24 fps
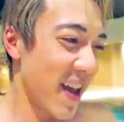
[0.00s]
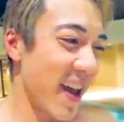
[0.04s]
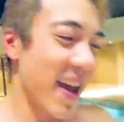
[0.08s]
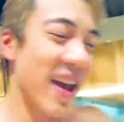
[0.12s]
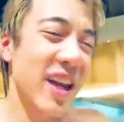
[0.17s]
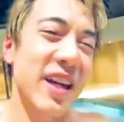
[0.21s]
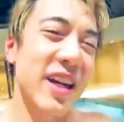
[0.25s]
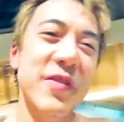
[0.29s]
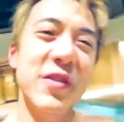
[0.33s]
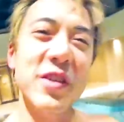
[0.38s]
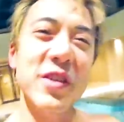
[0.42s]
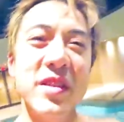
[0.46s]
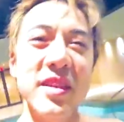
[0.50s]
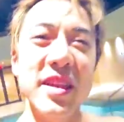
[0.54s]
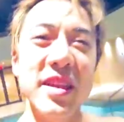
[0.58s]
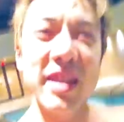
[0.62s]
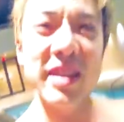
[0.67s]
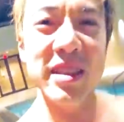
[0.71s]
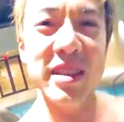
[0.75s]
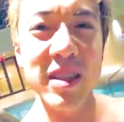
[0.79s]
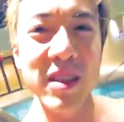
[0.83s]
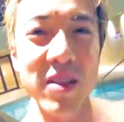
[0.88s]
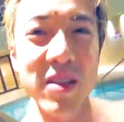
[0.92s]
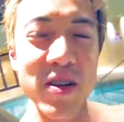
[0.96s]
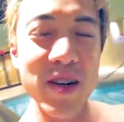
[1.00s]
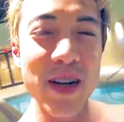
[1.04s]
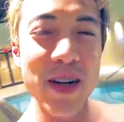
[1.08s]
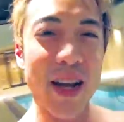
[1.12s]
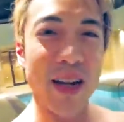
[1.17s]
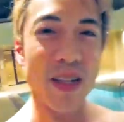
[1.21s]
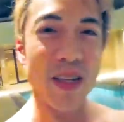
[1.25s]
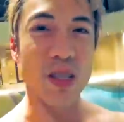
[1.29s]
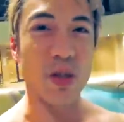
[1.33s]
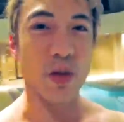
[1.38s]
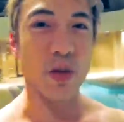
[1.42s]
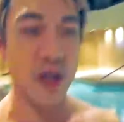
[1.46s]
And if you need to learn how
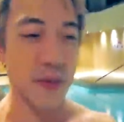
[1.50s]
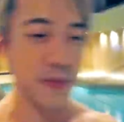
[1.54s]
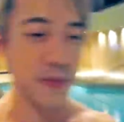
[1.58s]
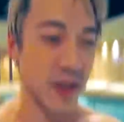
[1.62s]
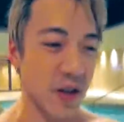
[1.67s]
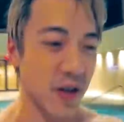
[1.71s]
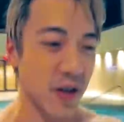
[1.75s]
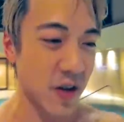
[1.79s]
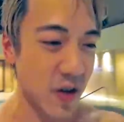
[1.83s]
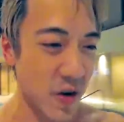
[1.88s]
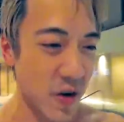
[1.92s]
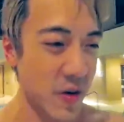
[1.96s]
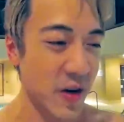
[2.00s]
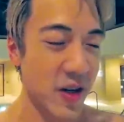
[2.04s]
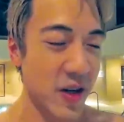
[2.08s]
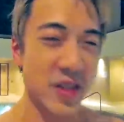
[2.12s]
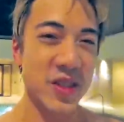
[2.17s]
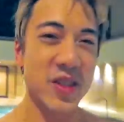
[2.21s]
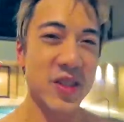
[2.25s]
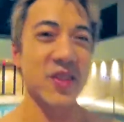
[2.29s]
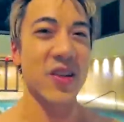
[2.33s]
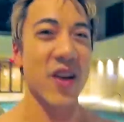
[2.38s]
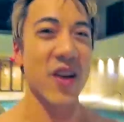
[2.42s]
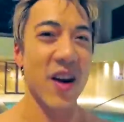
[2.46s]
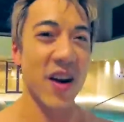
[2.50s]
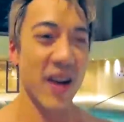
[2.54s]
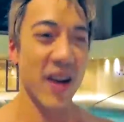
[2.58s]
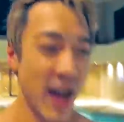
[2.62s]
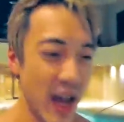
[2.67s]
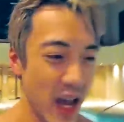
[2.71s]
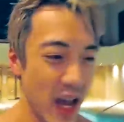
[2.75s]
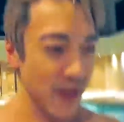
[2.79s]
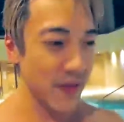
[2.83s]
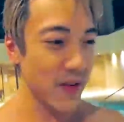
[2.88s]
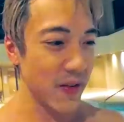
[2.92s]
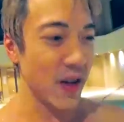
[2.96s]
to swim, you don't know where to start,
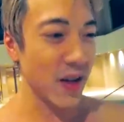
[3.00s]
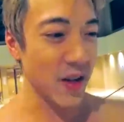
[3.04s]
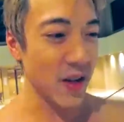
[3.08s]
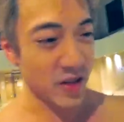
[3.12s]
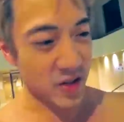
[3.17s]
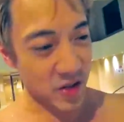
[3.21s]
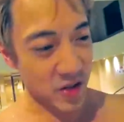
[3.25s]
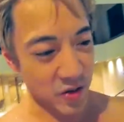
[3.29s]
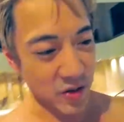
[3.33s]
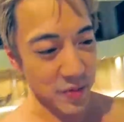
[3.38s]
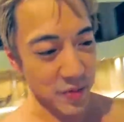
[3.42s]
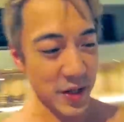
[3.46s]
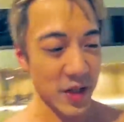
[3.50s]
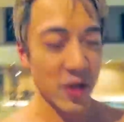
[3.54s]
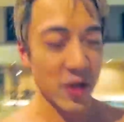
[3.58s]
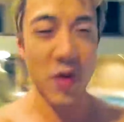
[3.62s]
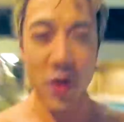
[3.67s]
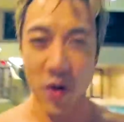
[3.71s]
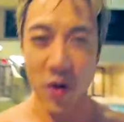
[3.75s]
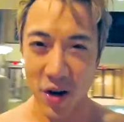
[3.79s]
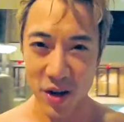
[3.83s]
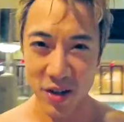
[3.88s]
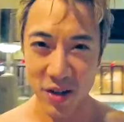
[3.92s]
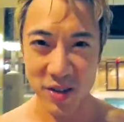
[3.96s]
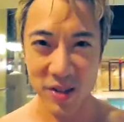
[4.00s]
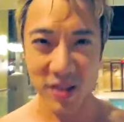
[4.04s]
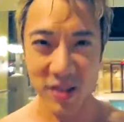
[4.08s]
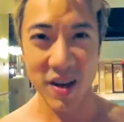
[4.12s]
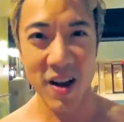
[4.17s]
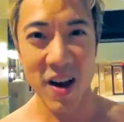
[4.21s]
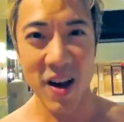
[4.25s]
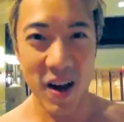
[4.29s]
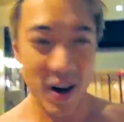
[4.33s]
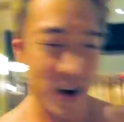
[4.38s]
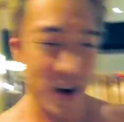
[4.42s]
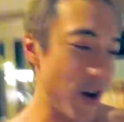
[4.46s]
I have a swimming course
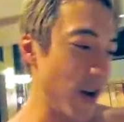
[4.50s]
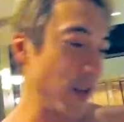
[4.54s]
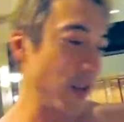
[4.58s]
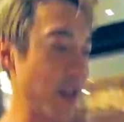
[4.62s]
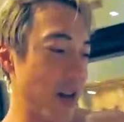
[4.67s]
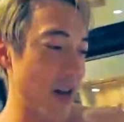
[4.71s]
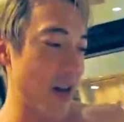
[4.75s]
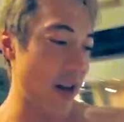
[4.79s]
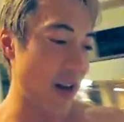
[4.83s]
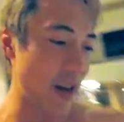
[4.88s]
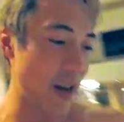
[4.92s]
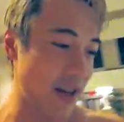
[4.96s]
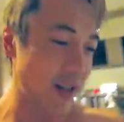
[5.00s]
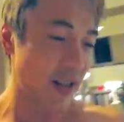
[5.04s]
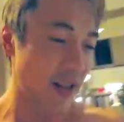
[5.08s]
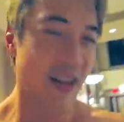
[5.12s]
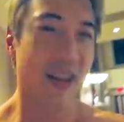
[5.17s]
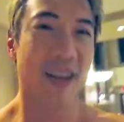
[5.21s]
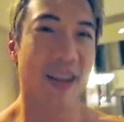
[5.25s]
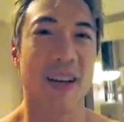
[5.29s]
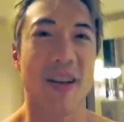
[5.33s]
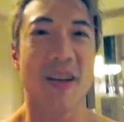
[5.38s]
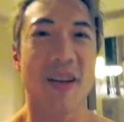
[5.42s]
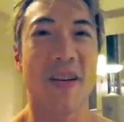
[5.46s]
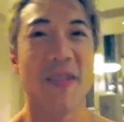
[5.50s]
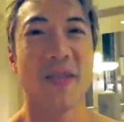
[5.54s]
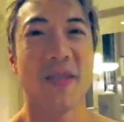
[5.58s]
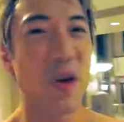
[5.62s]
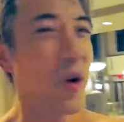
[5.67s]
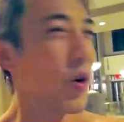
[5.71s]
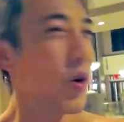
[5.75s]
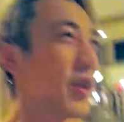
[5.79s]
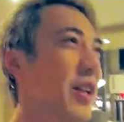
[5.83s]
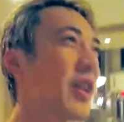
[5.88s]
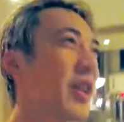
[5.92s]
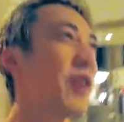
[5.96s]
online, totally